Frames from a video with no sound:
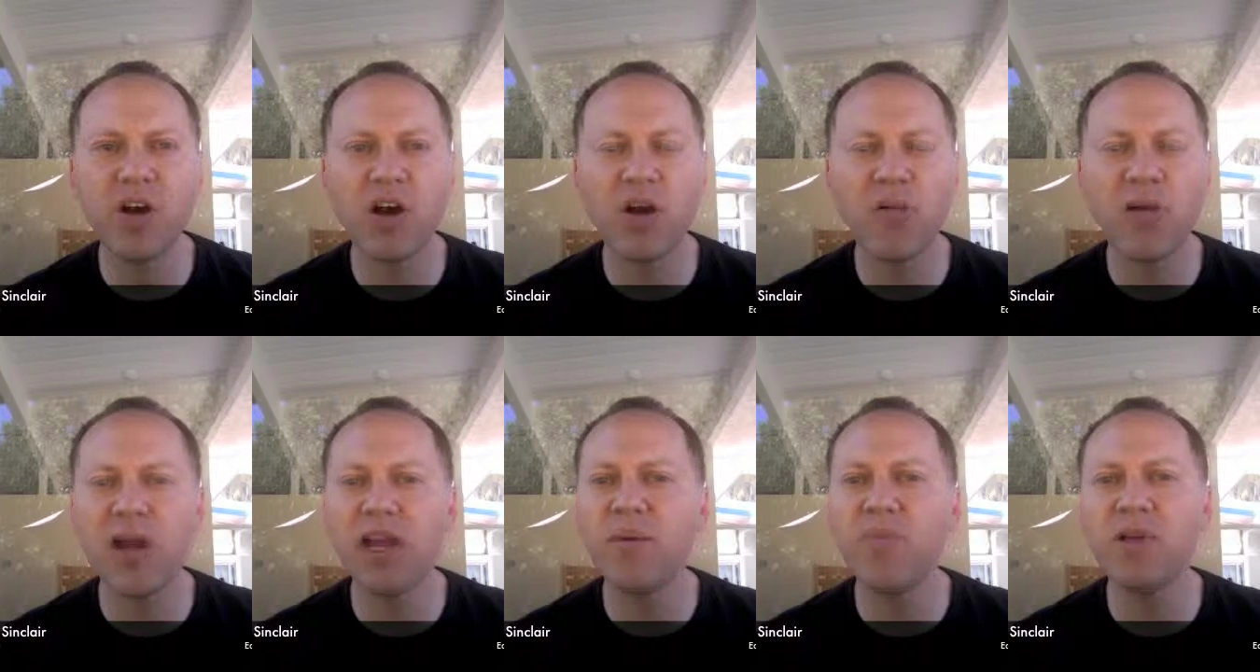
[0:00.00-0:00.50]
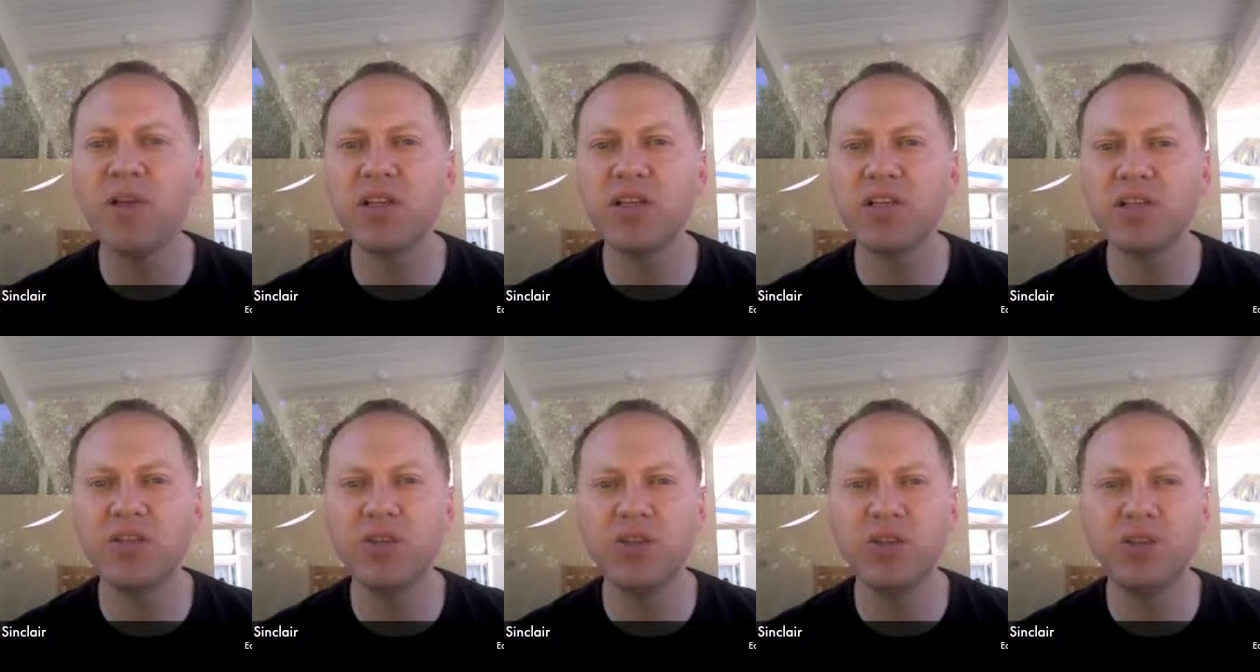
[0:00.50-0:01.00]
are able
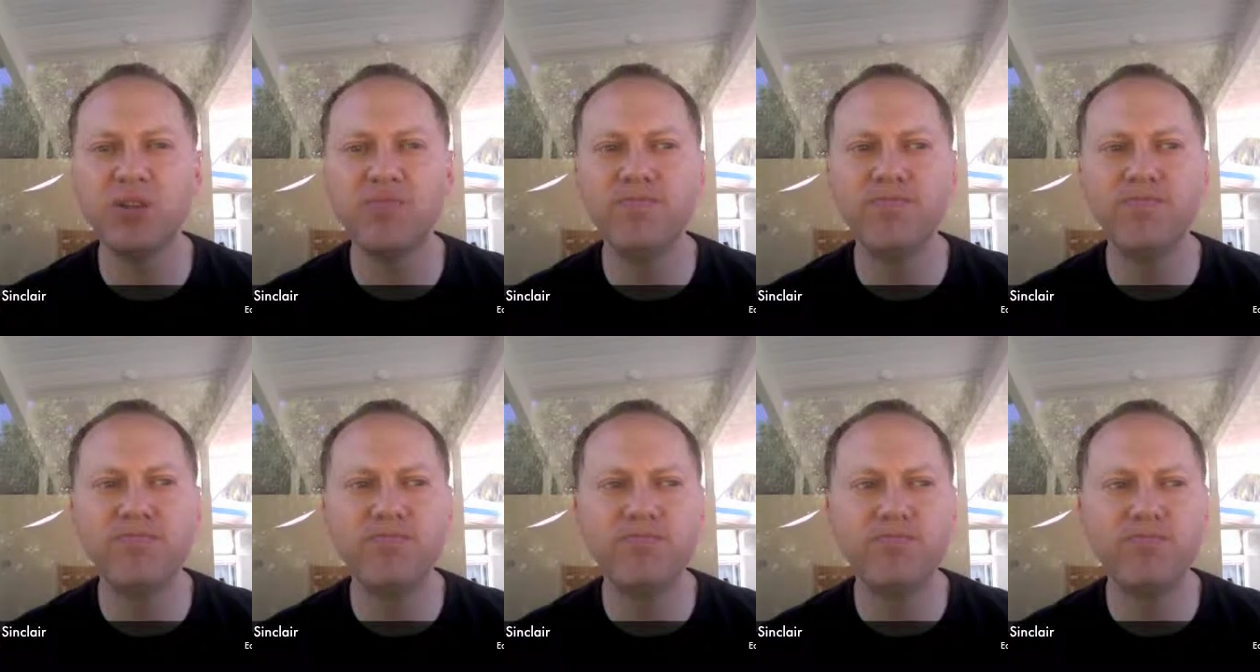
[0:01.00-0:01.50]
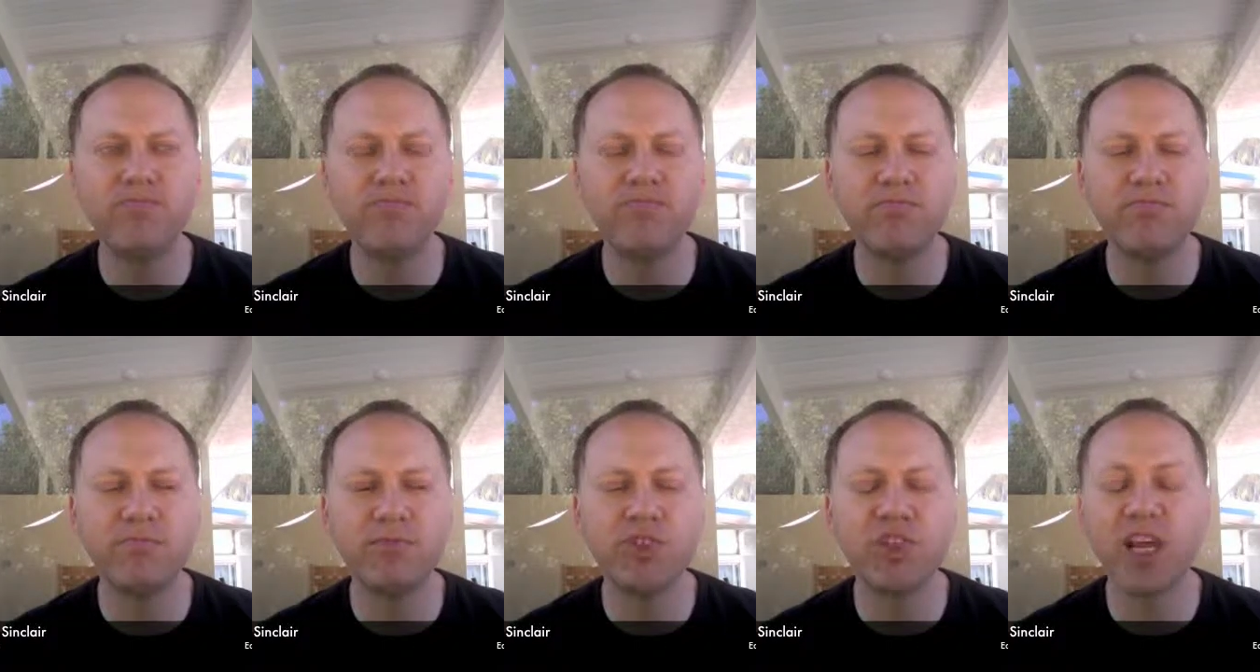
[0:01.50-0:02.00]
to
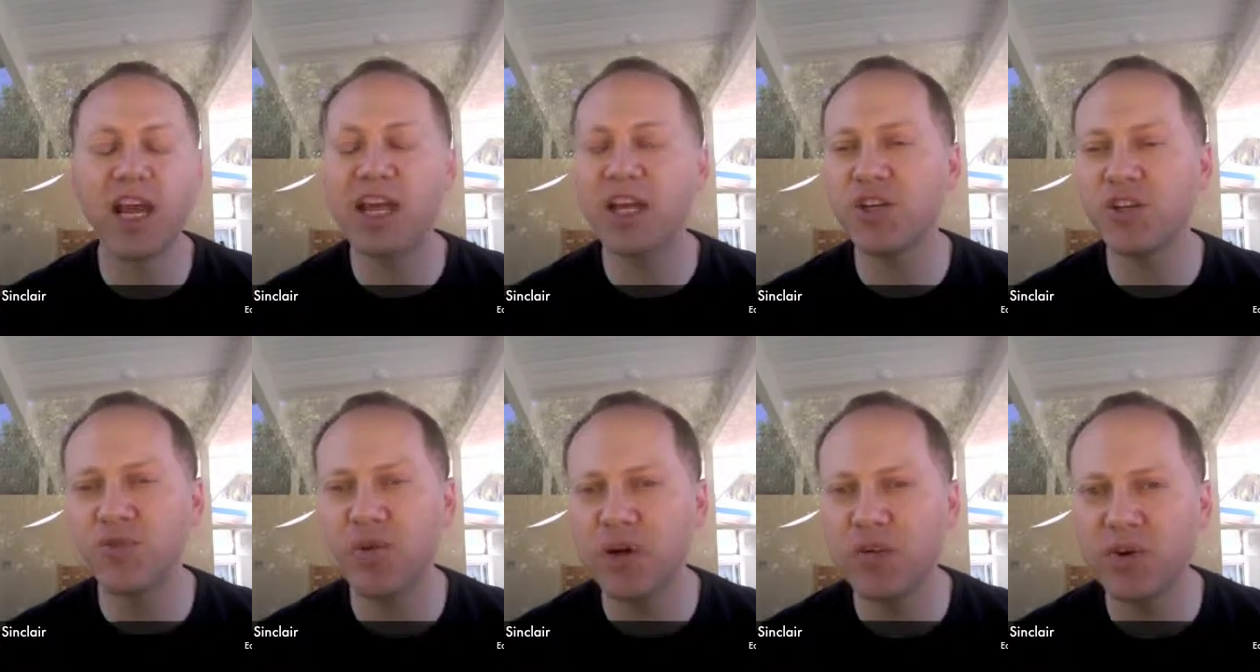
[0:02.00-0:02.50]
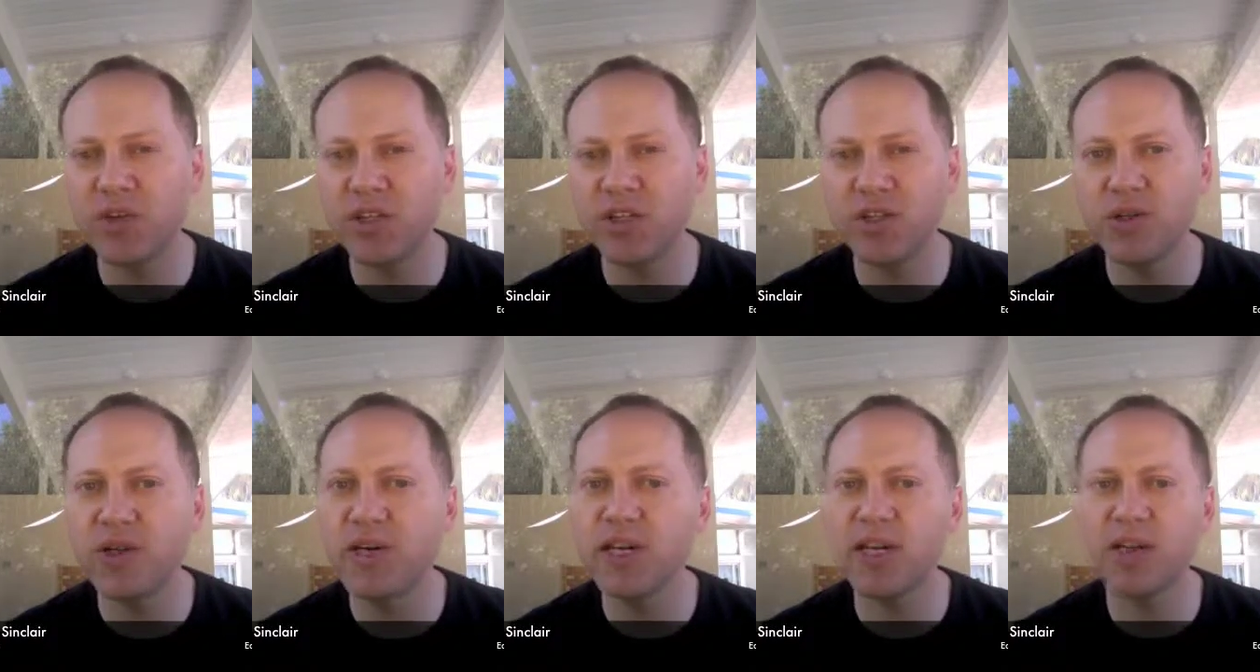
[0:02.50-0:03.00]
change what we're
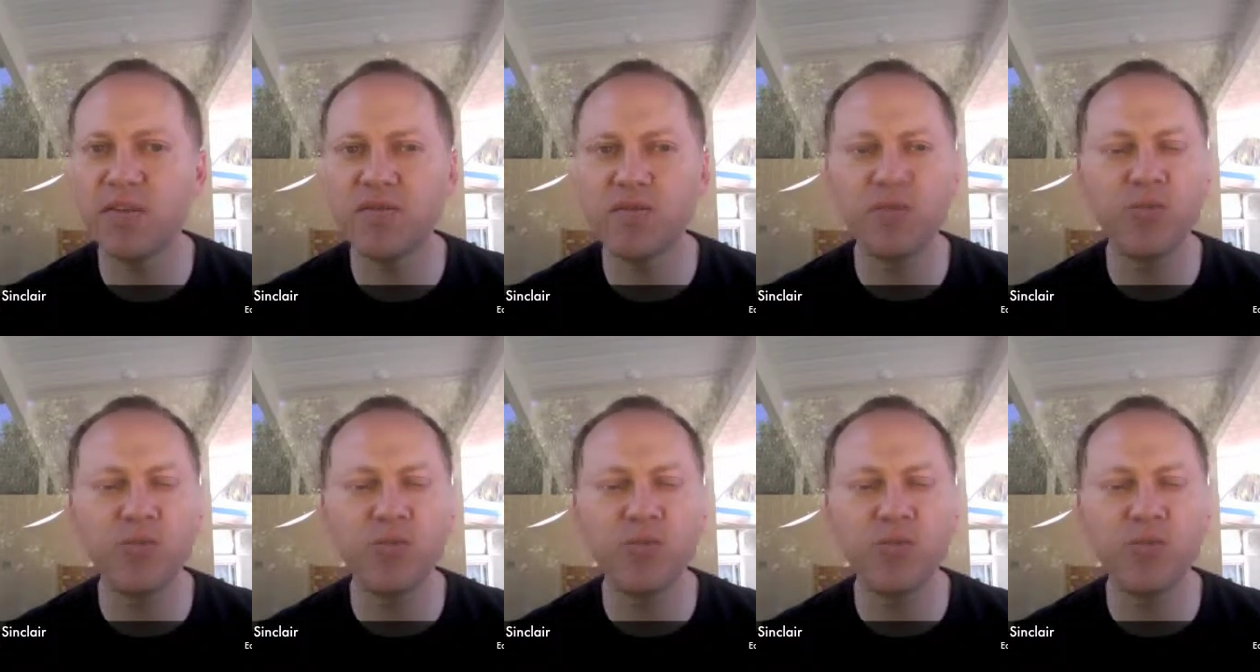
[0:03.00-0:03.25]
doing